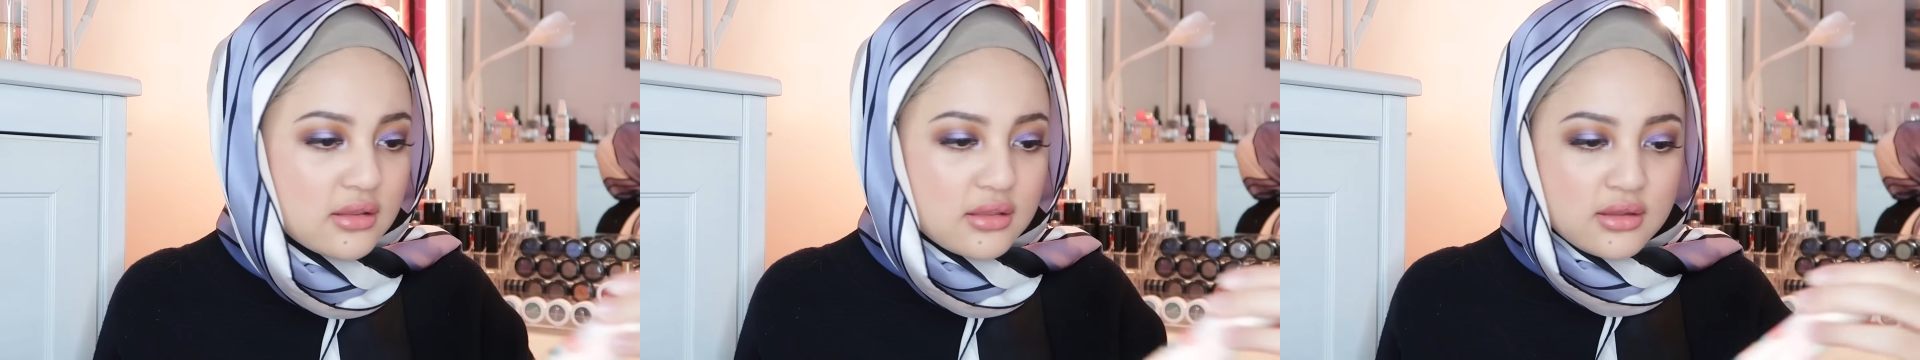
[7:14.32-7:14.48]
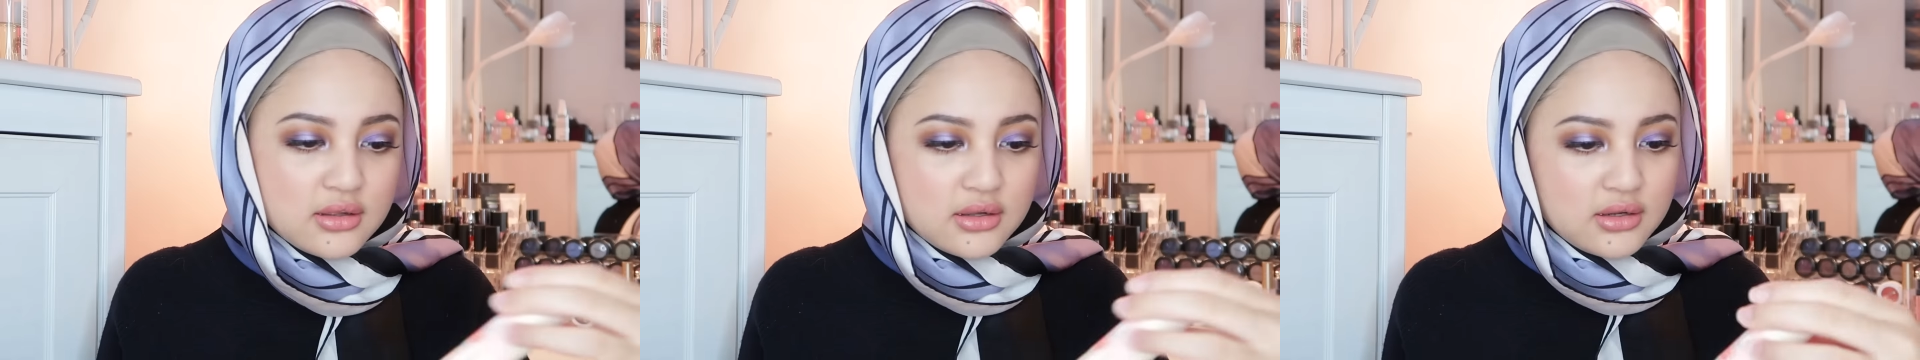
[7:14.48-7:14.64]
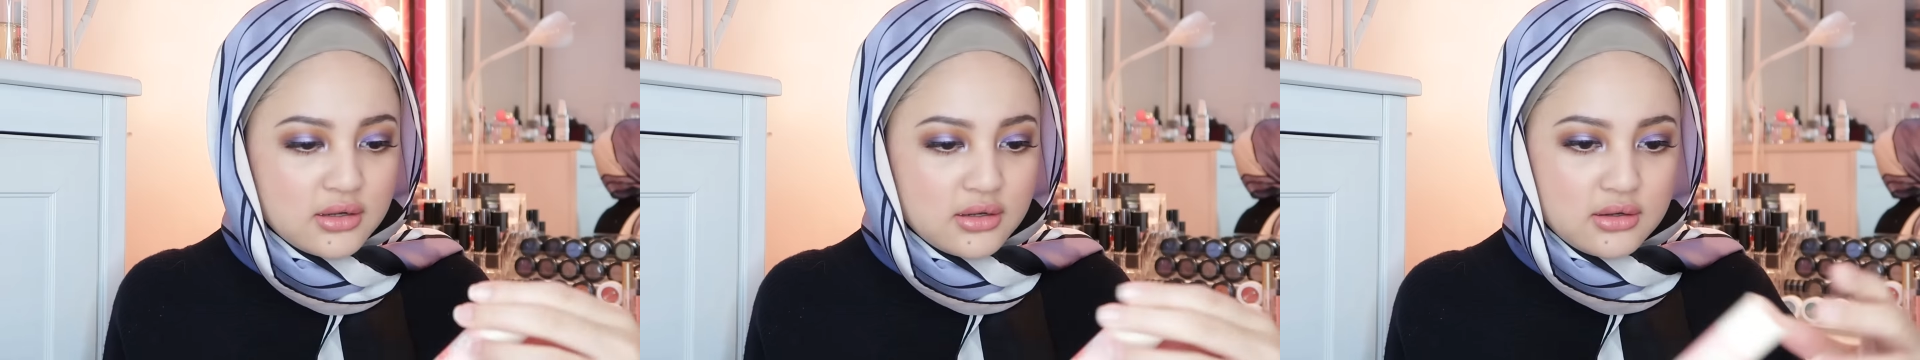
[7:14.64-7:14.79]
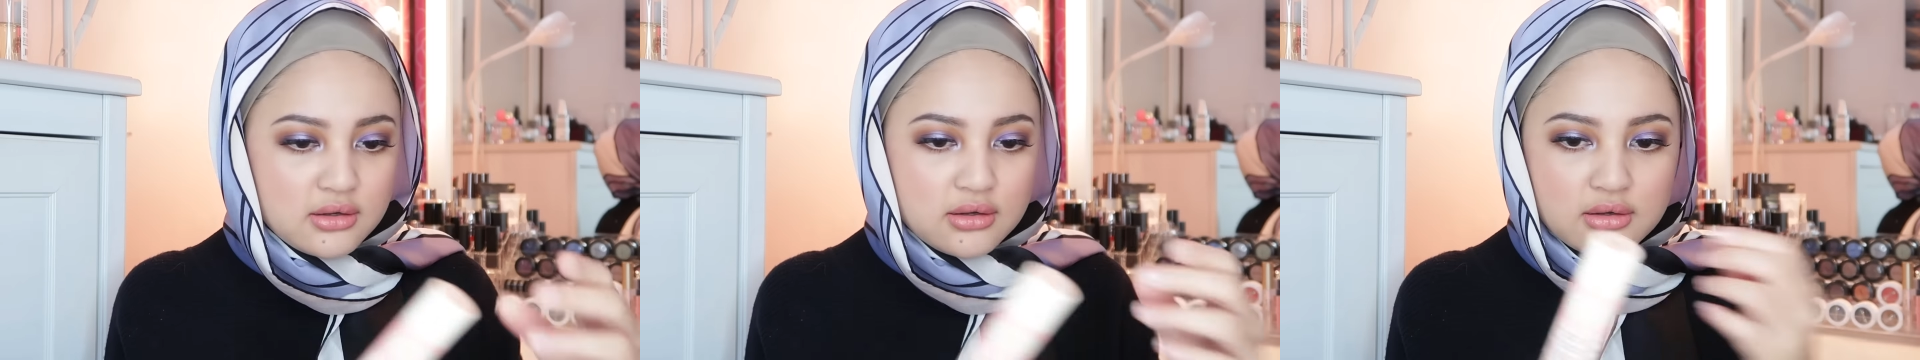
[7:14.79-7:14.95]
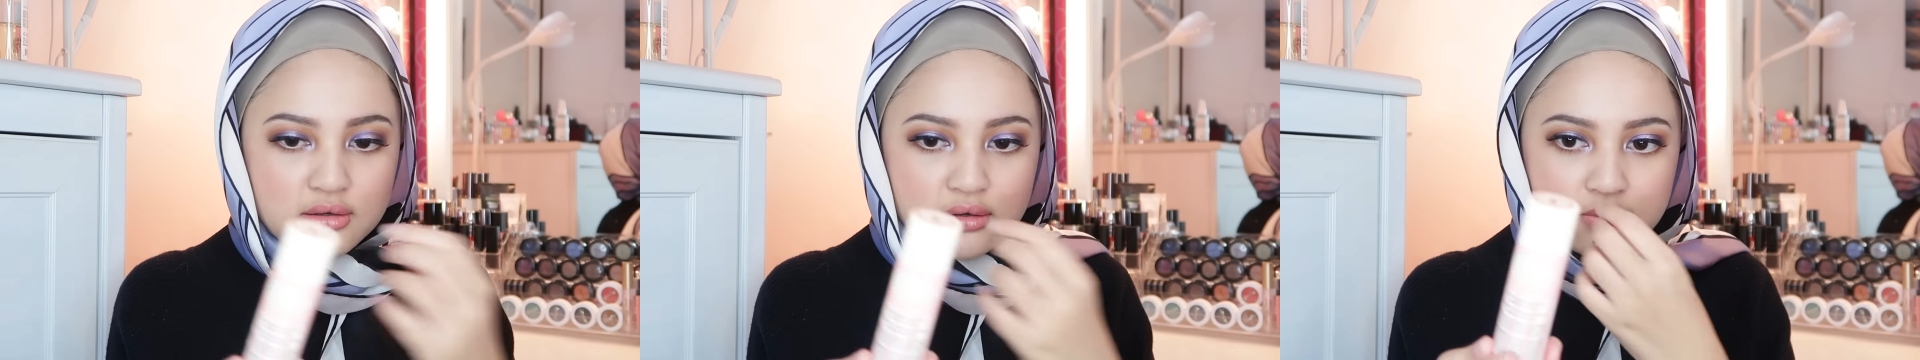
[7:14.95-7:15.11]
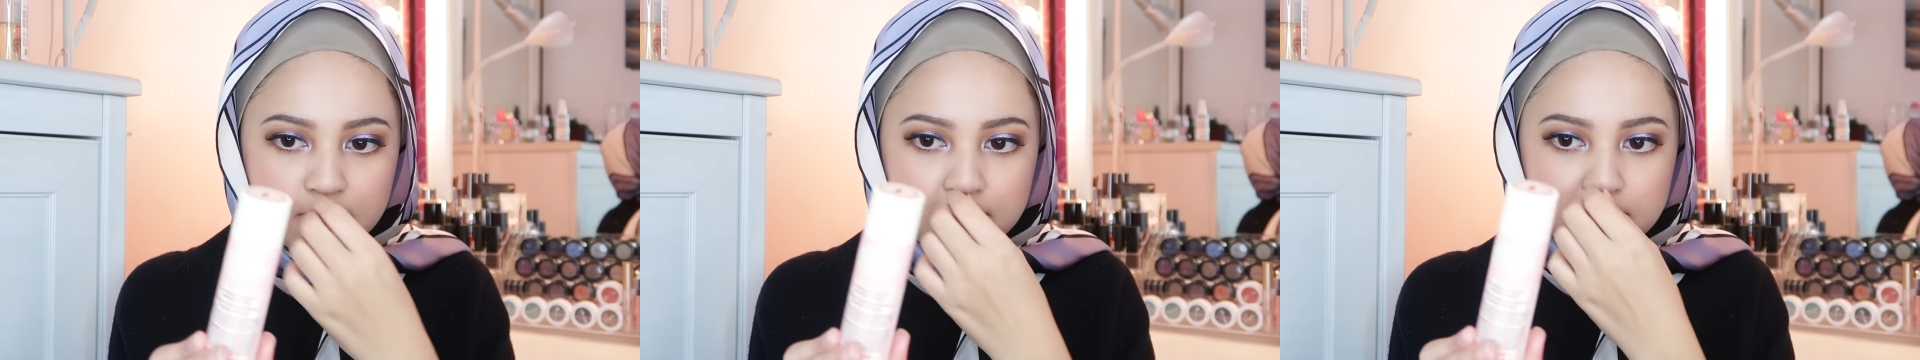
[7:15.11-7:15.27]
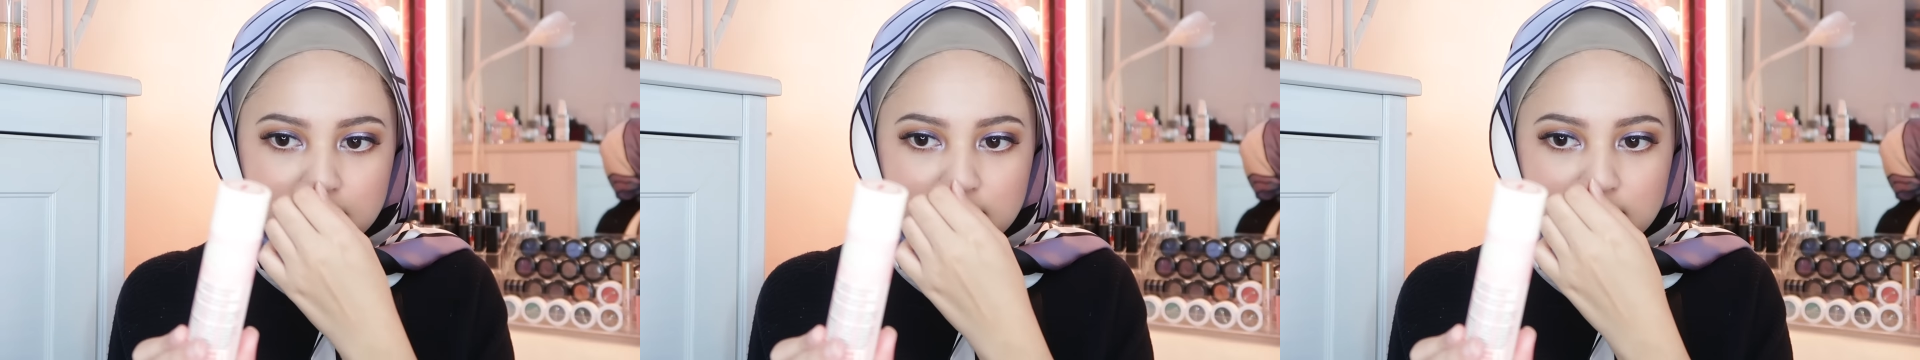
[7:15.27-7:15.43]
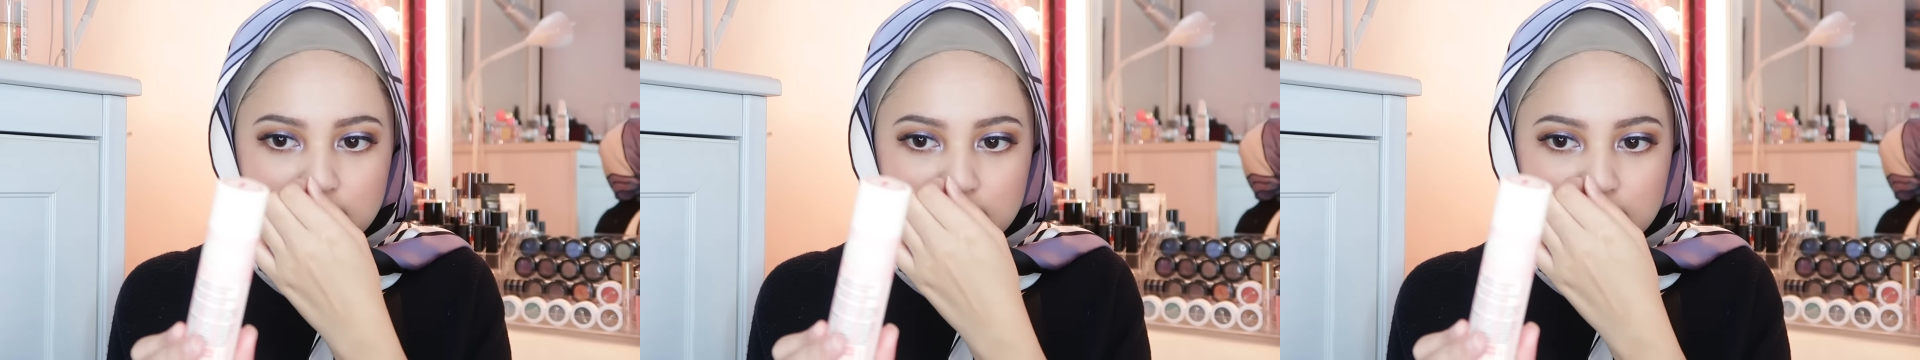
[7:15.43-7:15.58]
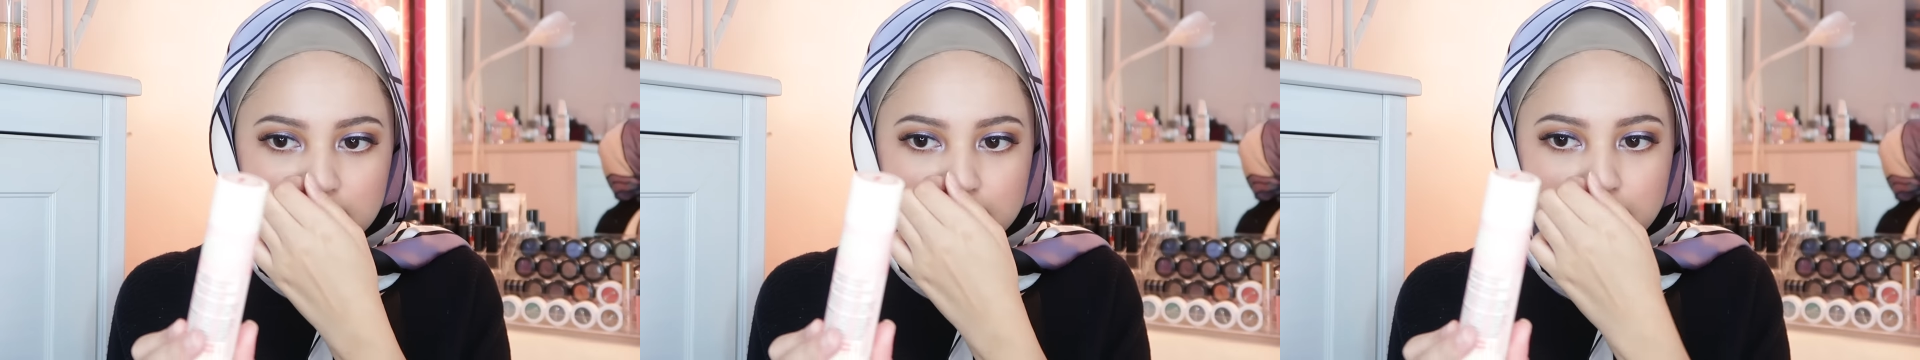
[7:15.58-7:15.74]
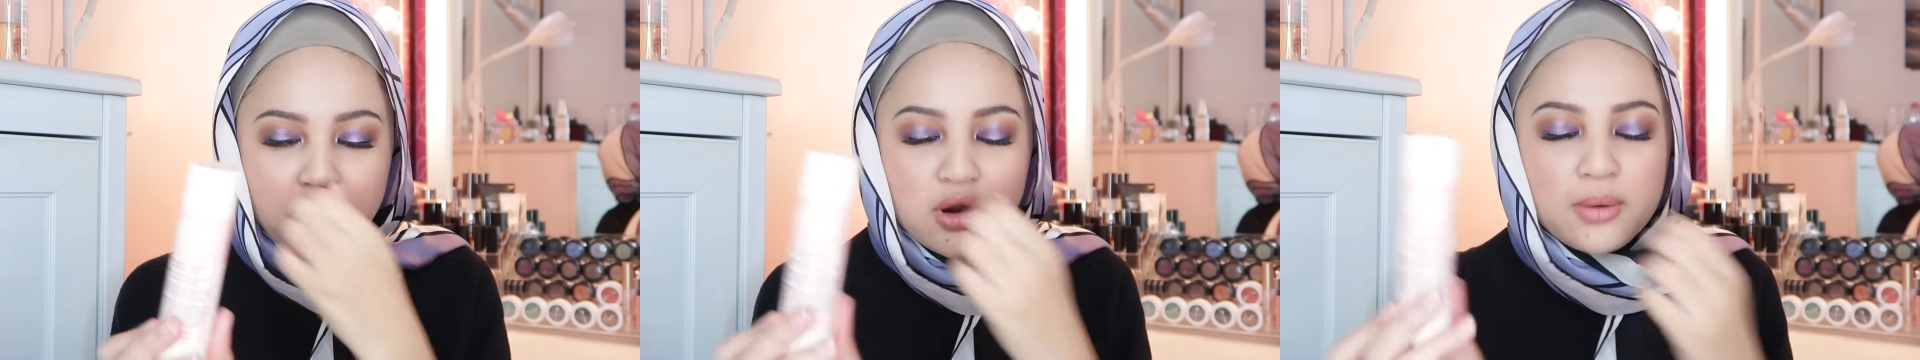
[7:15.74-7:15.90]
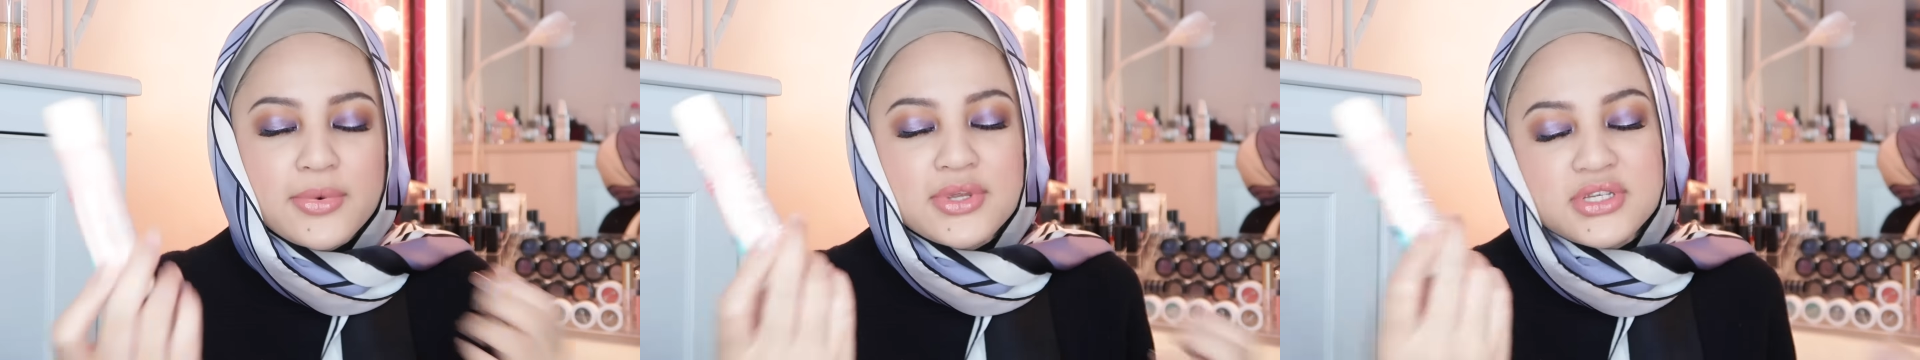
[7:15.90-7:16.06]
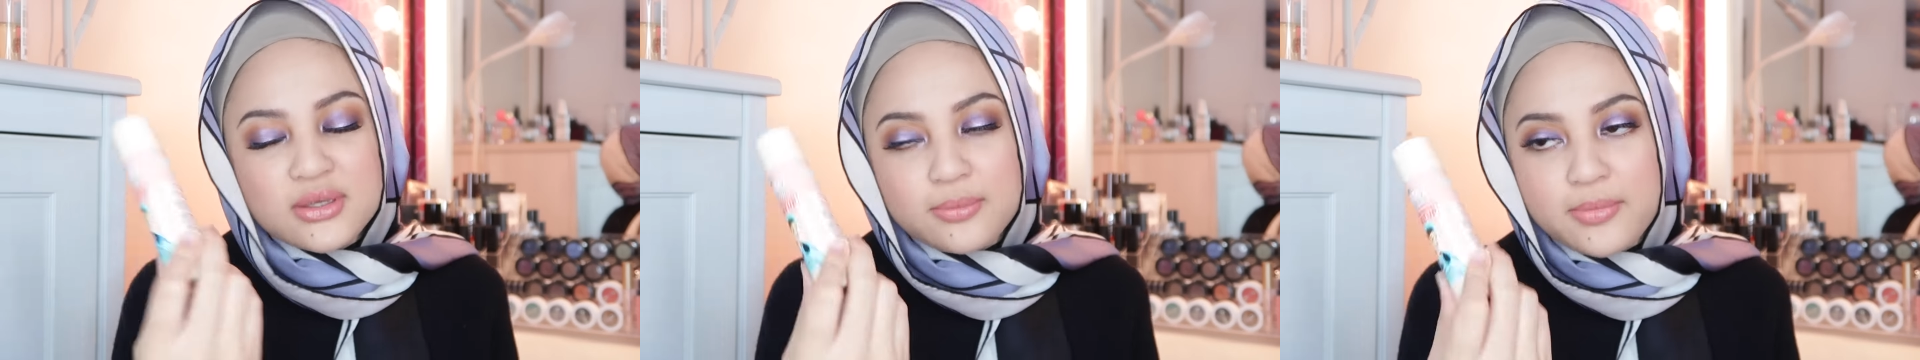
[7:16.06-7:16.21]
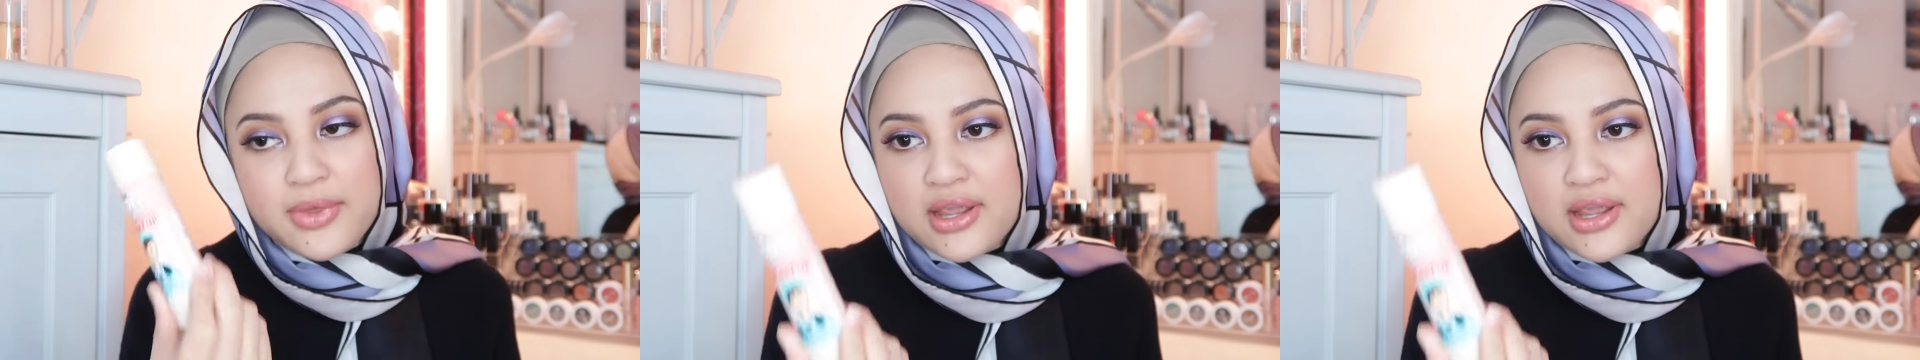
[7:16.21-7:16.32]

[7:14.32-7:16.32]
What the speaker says: The formula